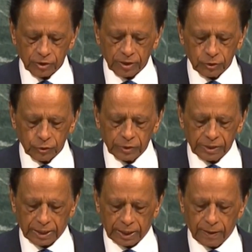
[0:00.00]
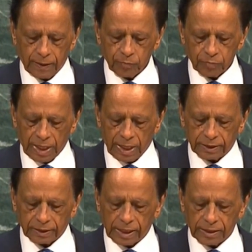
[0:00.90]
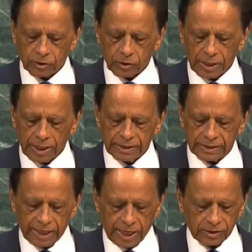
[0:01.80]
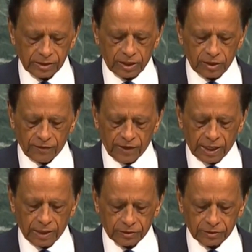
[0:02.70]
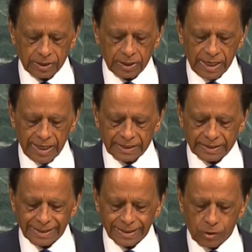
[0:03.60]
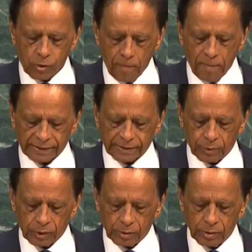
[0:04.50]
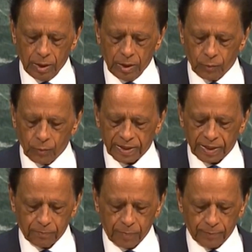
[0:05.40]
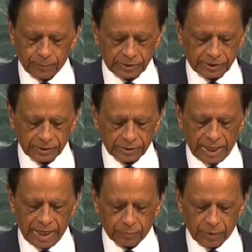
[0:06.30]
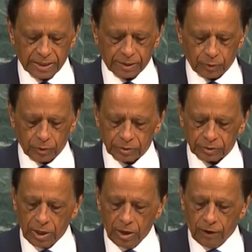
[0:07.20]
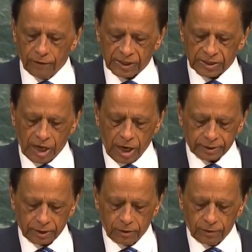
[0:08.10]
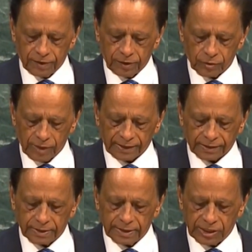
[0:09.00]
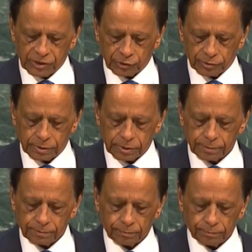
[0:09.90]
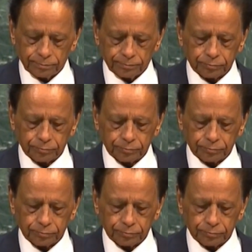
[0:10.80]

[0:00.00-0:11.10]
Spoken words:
the national unity and the territorial integrity of a country is incompatible with the purposes and principles of the Charter of the United Nations.